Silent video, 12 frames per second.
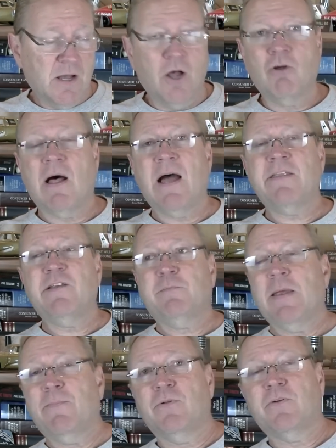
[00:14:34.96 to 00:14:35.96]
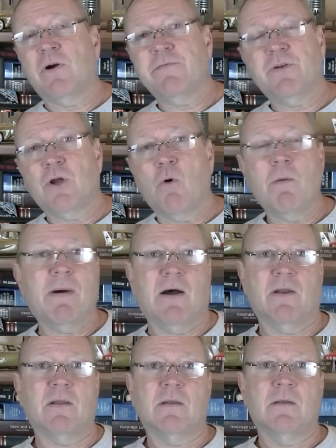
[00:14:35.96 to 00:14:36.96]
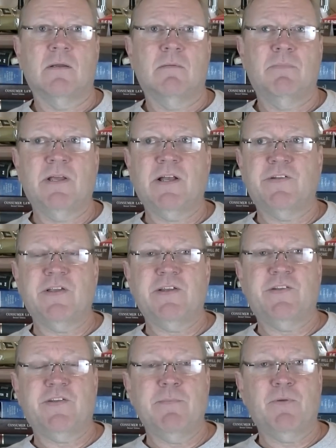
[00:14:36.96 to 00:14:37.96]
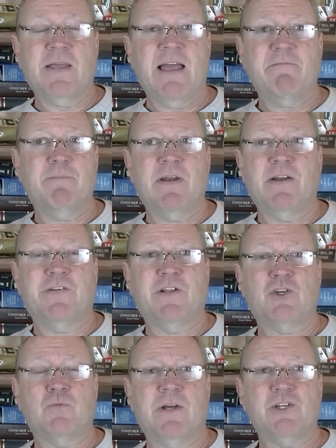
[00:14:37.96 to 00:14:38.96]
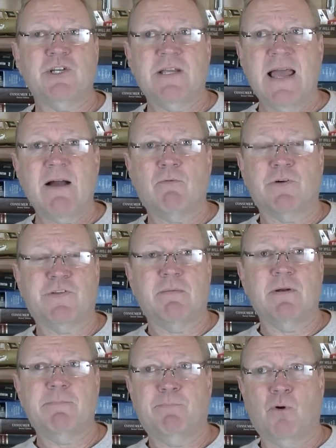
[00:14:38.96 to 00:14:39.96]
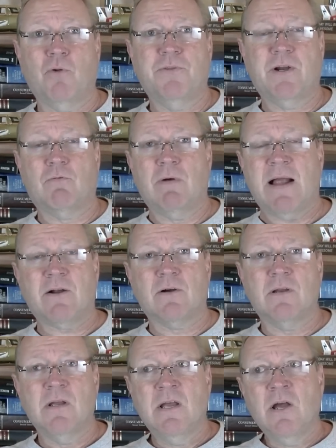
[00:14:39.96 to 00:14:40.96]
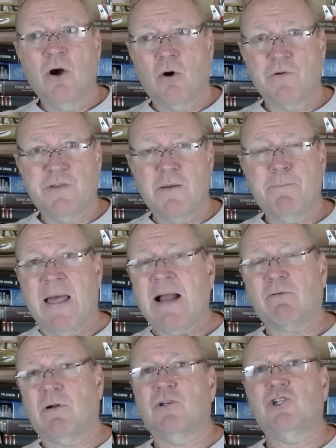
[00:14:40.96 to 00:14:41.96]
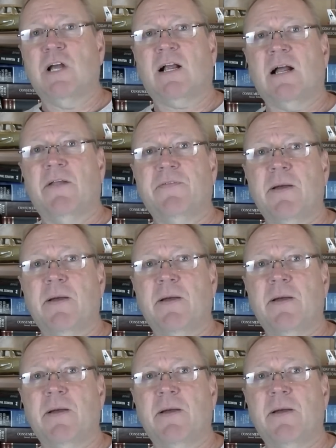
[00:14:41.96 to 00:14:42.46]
a lot of these people don't even know about it because they simply haven't been in a situation yet where somebody pulled their record or did a background check on